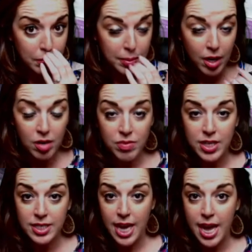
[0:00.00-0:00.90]
PRV a
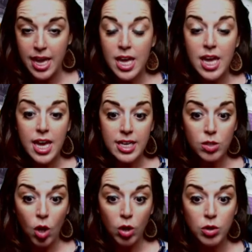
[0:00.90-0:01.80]
day is
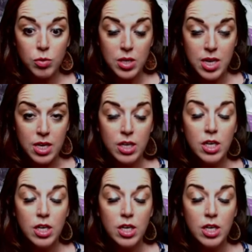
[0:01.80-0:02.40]
all you need